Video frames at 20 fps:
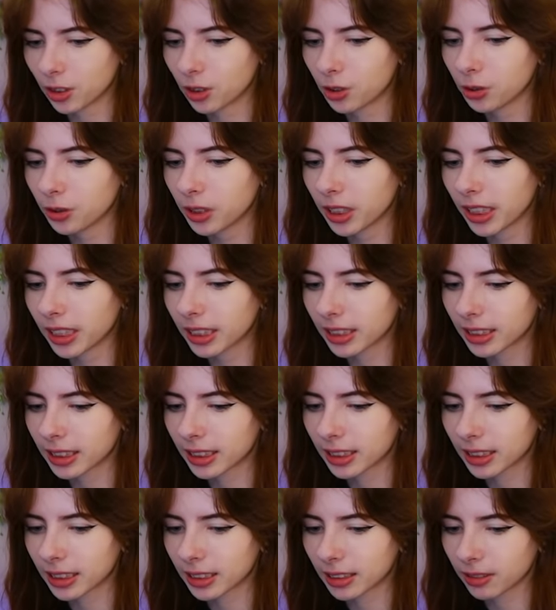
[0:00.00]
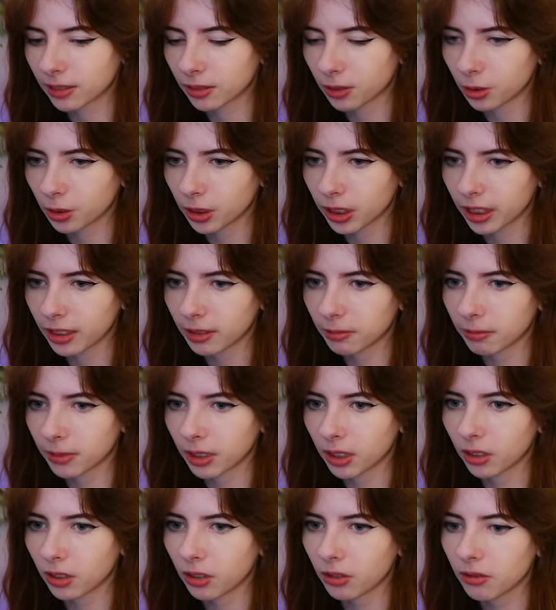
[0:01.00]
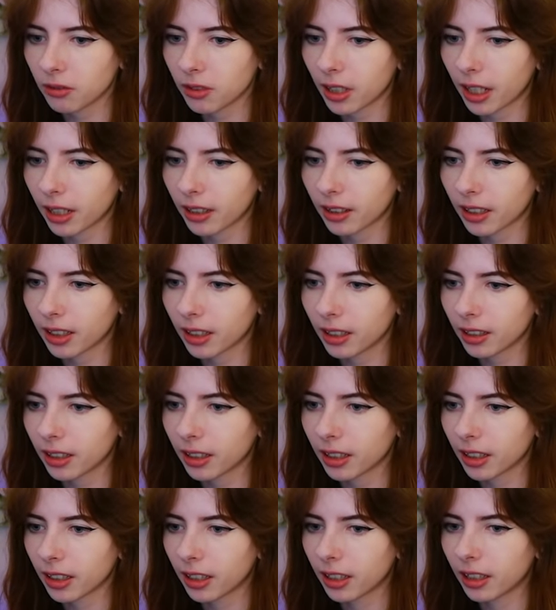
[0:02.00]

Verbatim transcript: Judith's Judith Mignon, I think.